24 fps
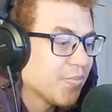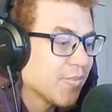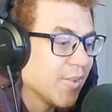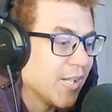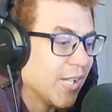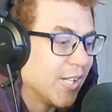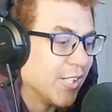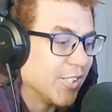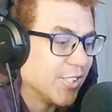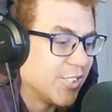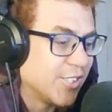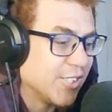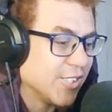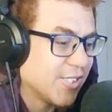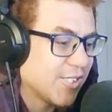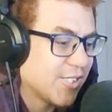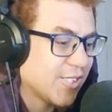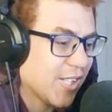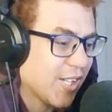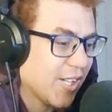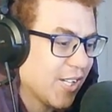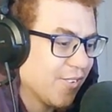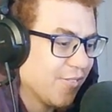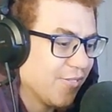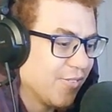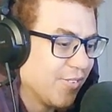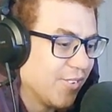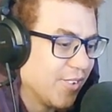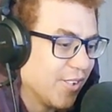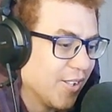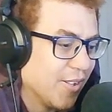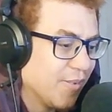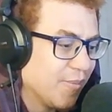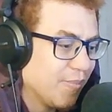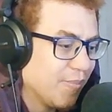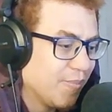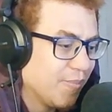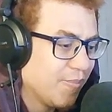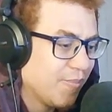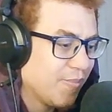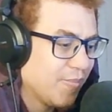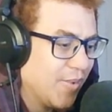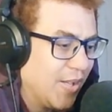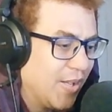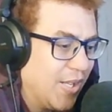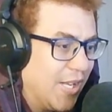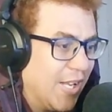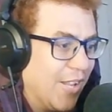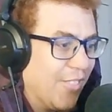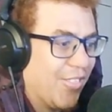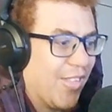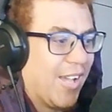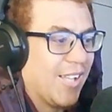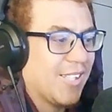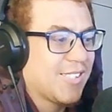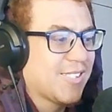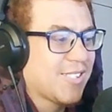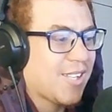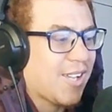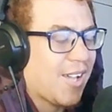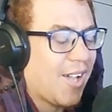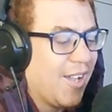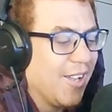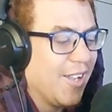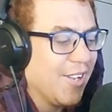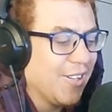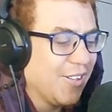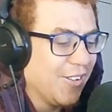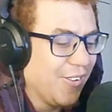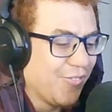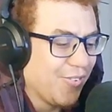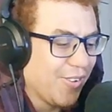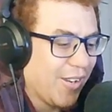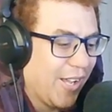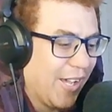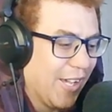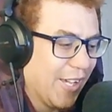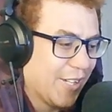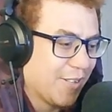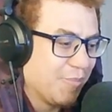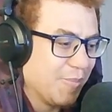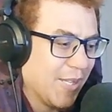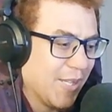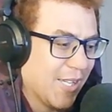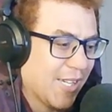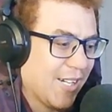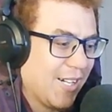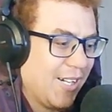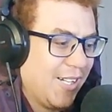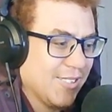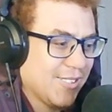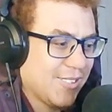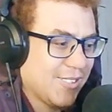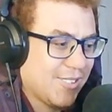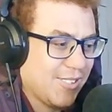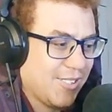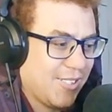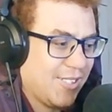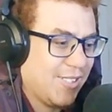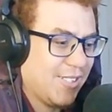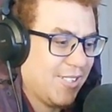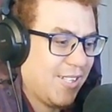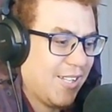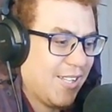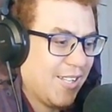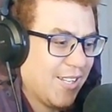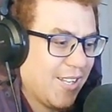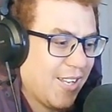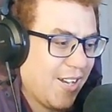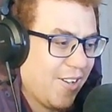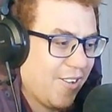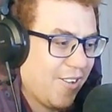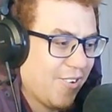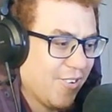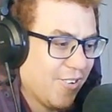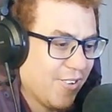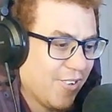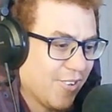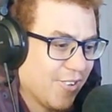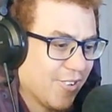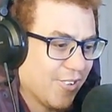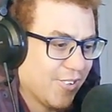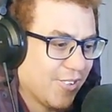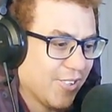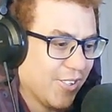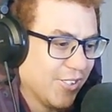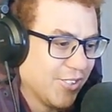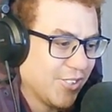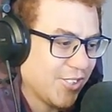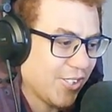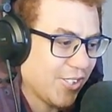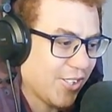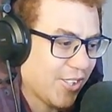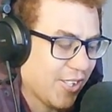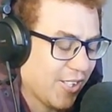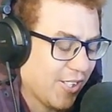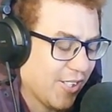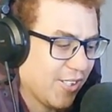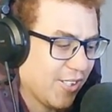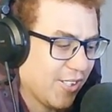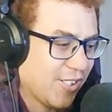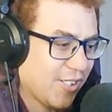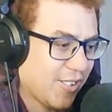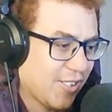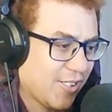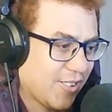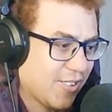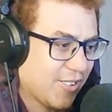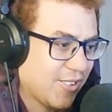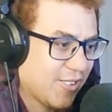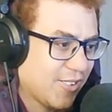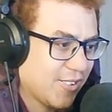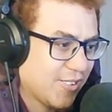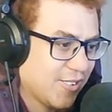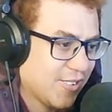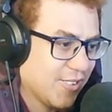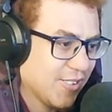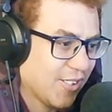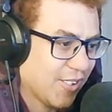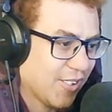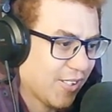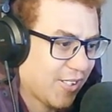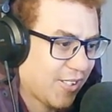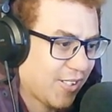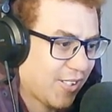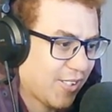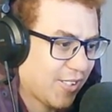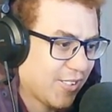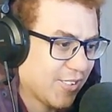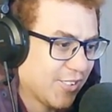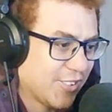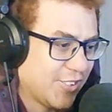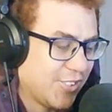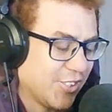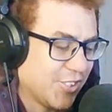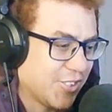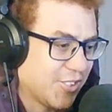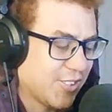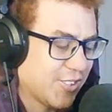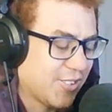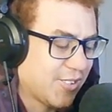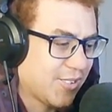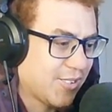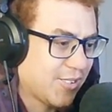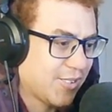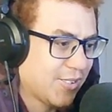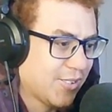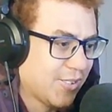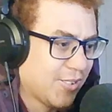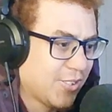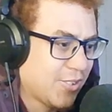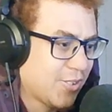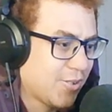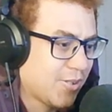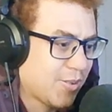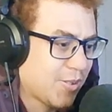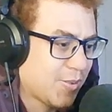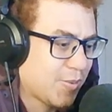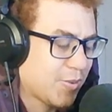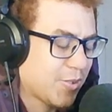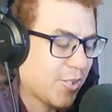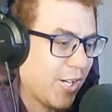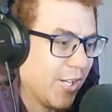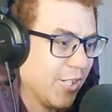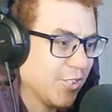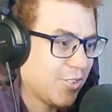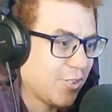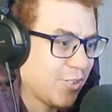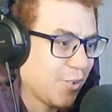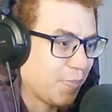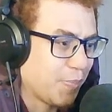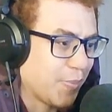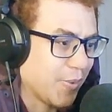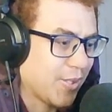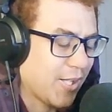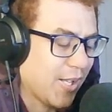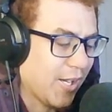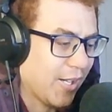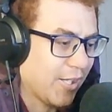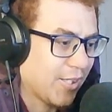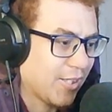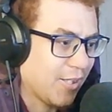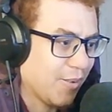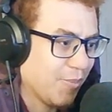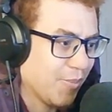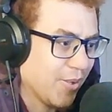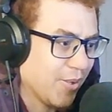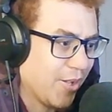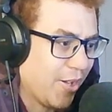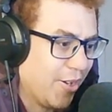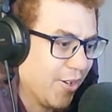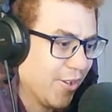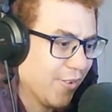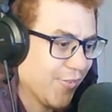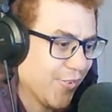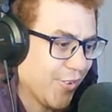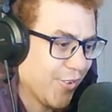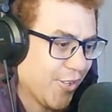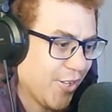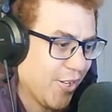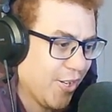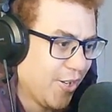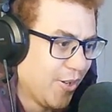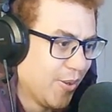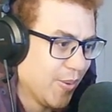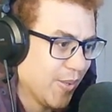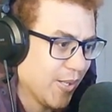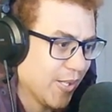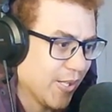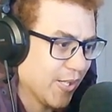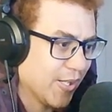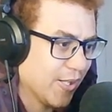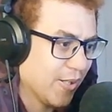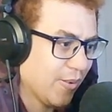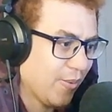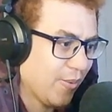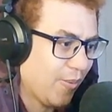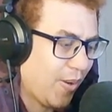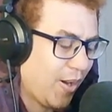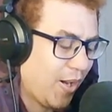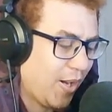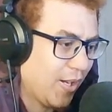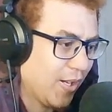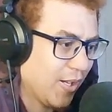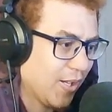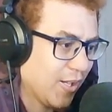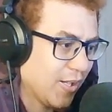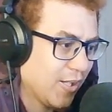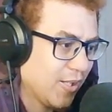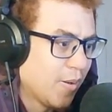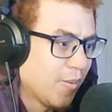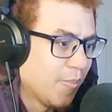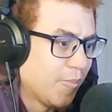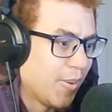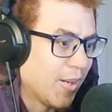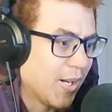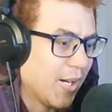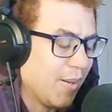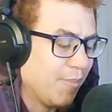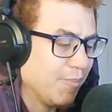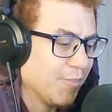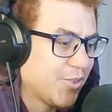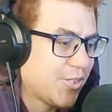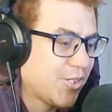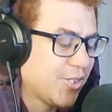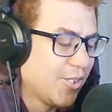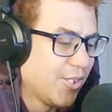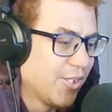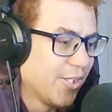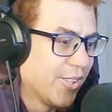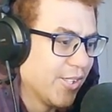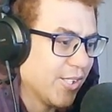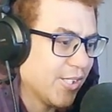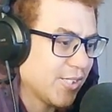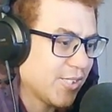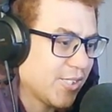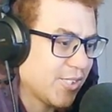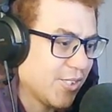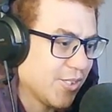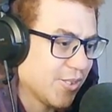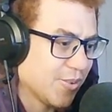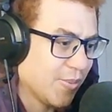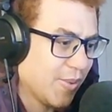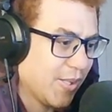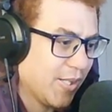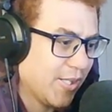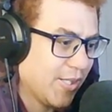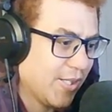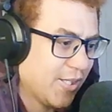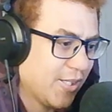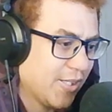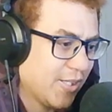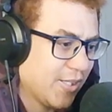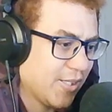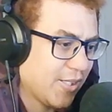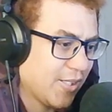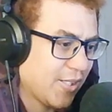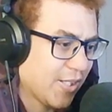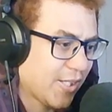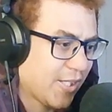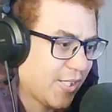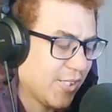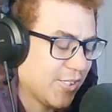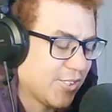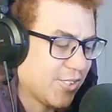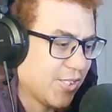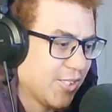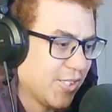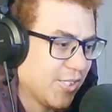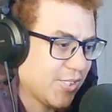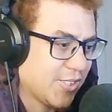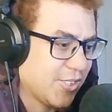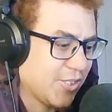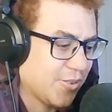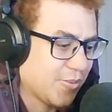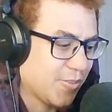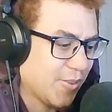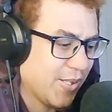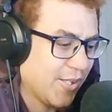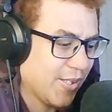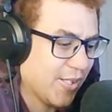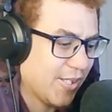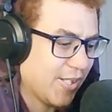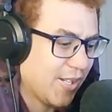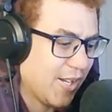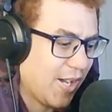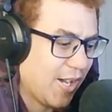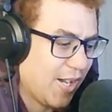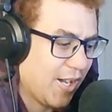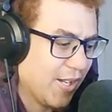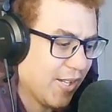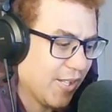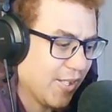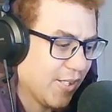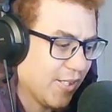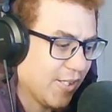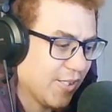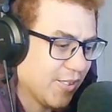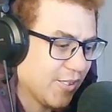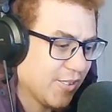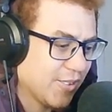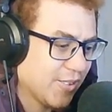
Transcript: And she saved him. That's kind of like Mikasa and Eren, don't you think? Like, just trying to protect him without even knowing why. But I'm sure this is when... Okay, so this is when the Nine...